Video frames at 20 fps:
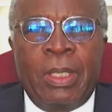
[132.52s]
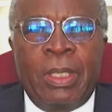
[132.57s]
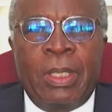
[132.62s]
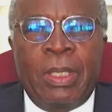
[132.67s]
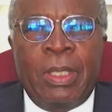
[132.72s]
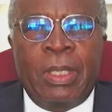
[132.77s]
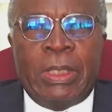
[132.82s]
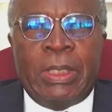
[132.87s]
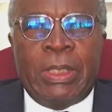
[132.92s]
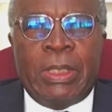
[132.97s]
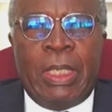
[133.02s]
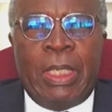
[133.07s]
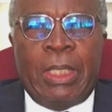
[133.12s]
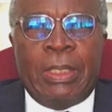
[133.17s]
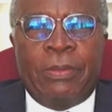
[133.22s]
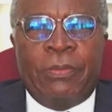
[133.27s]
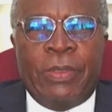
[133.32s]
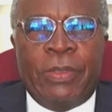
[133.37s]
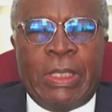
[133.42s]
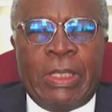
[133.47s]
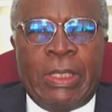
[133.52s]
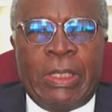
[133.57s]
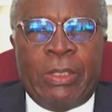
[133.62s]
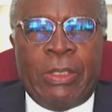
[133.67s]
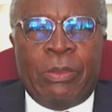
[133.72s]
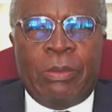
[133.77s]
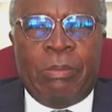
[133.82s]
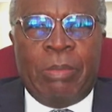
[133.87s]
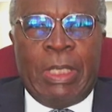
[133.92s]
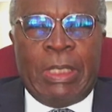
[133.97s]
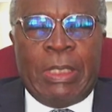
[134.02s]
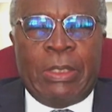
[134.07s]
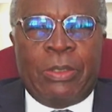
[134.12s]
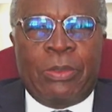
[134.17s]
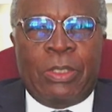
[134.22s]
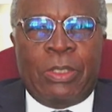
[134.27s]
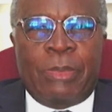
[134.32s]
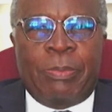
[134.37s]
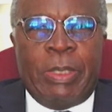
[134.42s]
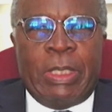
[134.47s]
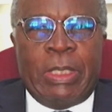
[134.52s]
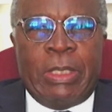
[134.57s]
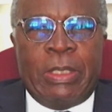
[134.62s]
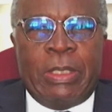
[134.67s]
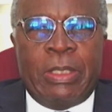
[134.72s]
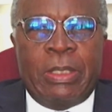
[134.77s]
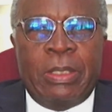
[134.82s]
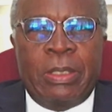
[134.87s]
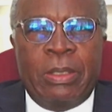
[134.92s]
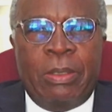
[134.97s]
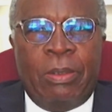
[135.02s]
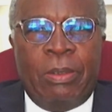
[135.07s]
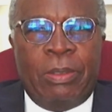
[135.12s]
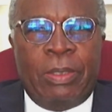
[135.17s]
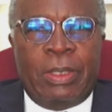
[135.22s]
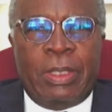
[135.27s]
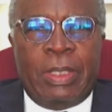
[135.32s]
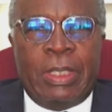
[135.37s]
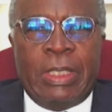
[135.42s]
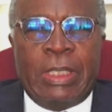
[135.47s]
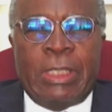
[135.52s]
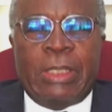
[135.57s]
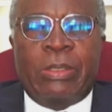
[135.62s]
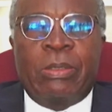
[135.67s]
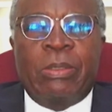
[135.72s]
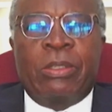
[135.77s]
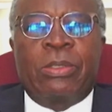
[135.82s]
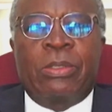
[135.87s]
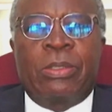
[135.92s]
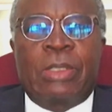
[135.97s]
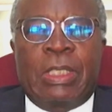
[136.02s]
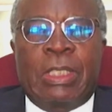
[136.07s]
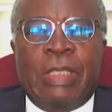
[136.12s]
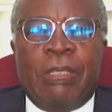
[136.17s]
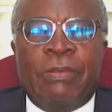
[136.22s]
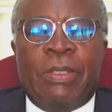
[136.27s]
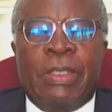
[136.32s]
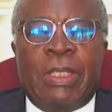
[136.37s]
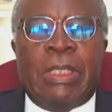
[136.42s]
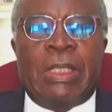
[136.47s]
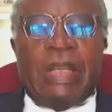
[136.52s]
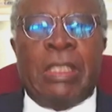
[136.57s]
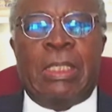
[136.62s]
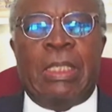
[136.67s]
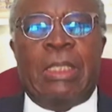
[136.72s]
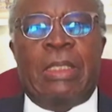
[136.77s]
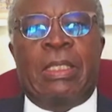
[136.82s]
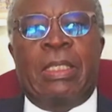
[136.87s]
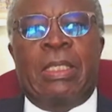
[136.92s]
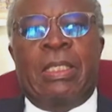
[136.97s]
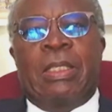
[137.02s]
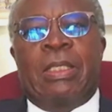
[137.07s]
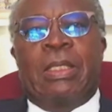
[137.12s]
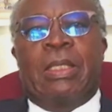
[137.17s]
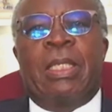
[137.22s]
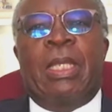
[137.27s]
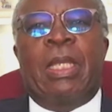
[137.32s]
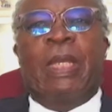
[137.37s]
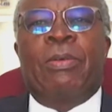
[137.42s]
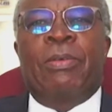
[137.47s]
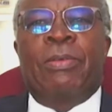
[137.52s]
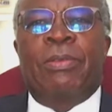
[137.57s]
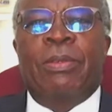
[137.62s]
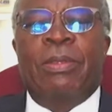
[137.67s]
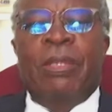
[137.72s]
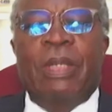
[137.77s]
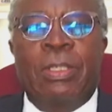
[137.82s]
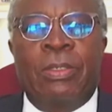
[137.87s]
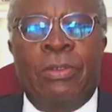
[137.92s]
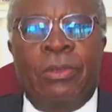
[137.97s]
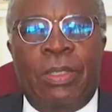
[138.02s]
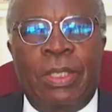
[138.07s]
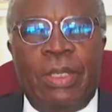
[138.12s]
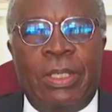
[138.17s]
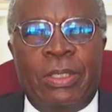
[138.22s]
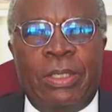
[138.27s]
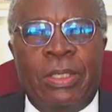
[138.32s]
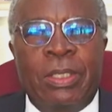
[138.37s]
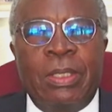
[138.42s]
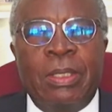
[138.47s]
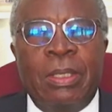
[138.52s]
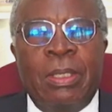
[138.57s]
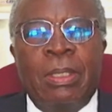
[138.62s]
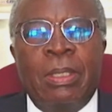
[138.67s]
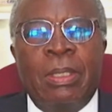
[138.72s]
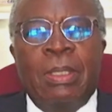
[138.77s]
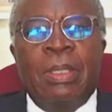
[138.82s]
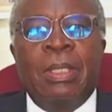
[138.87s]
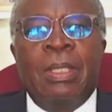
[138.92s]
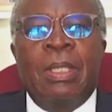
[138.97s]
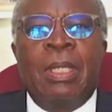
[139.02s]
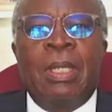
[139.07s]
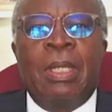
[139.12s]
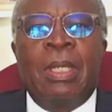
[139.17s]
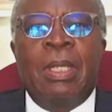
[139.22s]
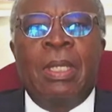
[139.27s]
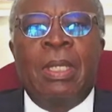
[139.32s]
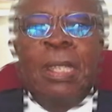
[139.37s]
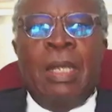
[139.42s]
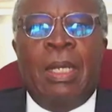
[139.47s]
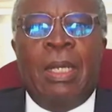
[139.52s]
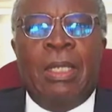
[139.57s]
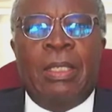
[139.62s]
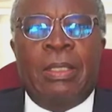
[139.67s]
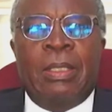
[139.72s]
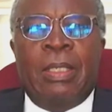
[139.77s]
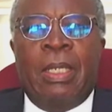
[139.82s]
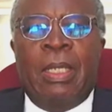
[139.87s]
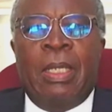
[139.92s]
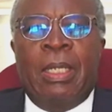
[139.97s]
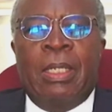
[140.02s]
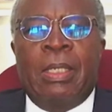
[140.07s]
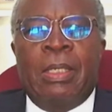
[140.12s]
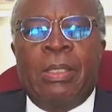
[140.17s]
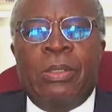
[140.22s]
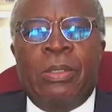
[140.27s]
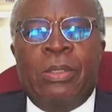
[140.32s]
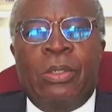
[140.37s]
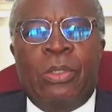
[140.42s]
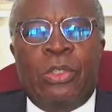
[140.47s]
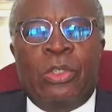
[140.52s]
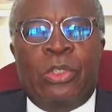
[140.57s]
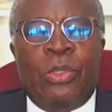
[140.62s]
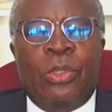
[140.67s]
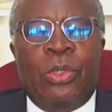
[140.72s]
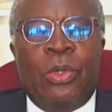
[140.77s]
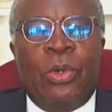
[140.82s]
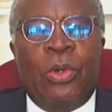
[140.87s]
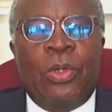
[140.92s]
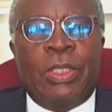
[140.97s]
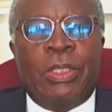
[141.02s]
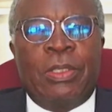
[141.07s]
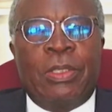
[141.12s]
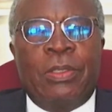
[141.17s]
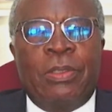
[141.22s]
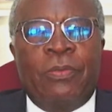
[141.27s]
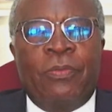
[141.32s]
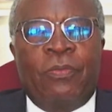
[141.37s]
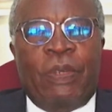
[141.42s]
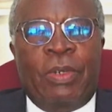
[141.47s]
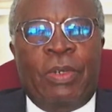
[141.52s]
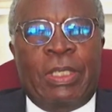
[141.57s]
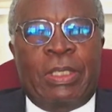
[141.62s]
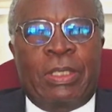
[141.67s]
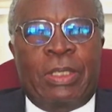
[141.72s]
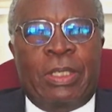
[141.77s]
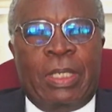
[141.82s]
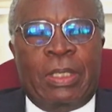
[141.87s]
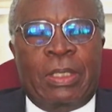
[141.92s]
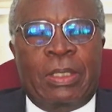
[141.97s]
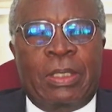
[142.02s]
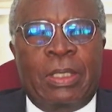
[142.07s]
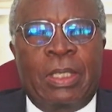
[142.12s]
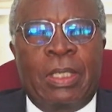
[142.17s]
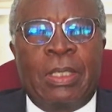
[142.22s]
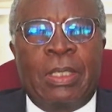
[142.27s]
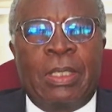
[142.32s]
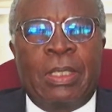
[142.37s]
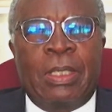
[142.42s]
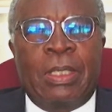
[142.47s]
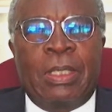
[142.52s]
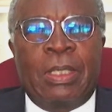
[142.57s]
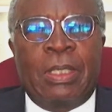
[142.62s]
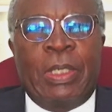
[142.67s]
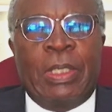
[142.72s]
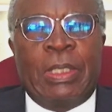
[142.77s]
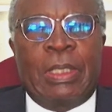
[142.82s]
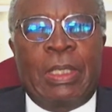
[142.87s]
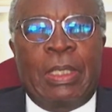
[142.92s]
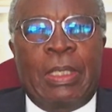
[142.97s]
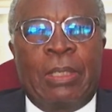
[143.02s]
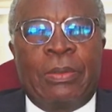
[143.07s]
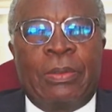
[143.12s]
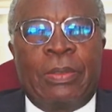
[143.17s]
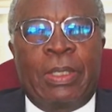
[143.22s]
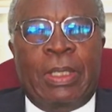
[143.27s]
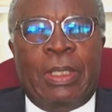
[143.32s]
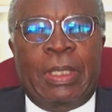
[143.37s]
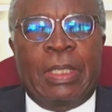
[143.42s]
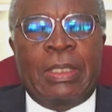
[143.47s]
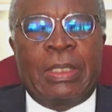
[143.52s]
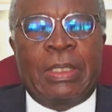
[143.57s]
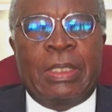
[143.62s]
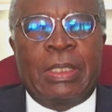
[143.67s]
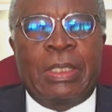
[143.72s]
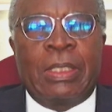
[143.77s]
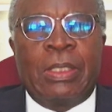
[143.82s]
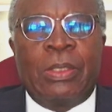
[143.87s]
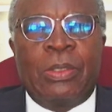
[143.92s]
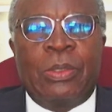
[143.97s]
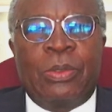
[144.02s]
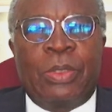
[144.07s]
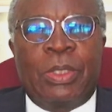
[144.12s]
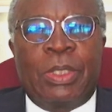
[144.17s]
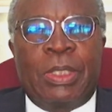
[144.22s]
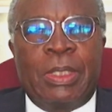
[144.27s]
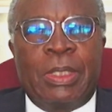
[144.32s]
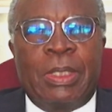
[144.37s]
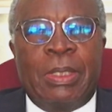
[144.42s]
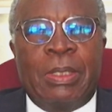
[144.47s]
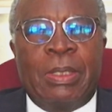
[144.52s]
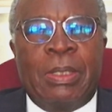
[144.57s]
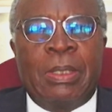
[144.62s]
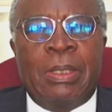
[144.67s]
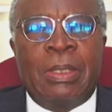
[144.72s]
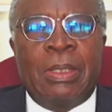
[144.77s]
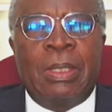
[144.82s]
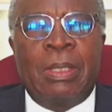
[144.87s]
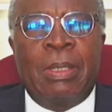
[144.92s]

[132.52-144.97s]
we had very little money to spend on key social services such as health, education, and also on infrastructure. If you went around the country, you'd see